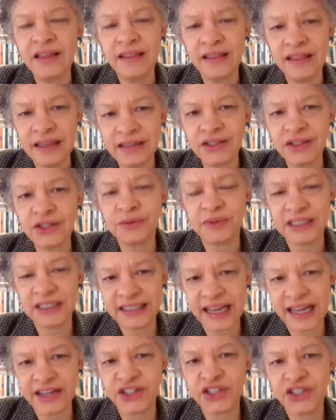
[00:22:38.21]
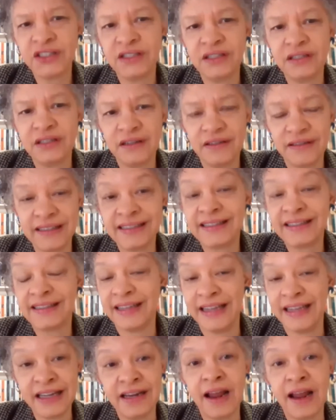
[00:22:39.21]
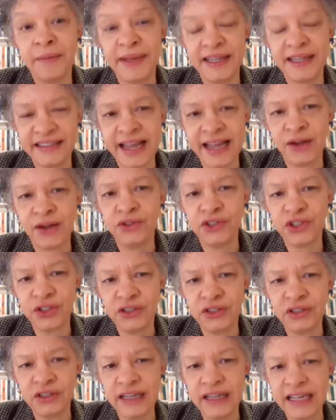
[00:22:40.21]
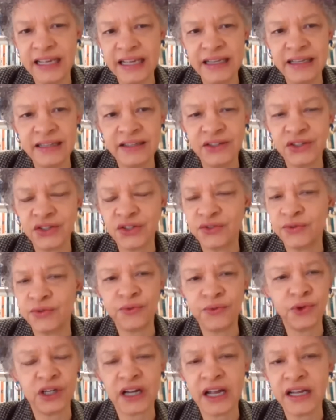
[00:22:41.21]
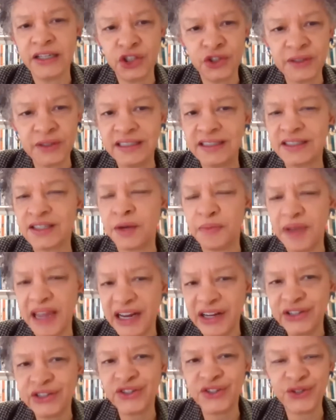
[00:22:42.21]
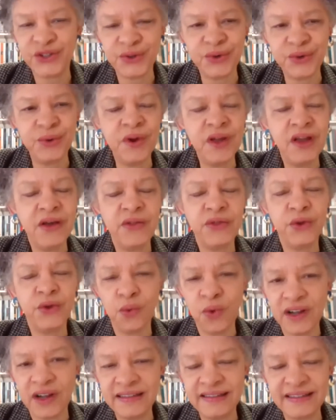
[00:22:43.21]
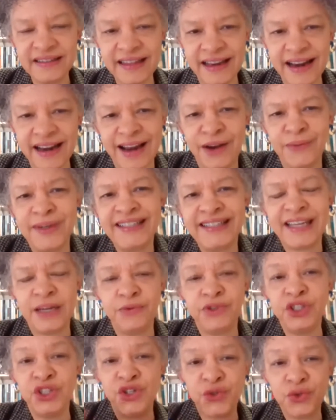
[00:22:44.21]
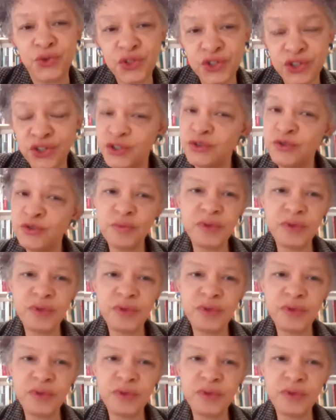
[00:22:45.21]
this recession, this economic downturn is for countries compared to the ones that I don't want to say we're used to,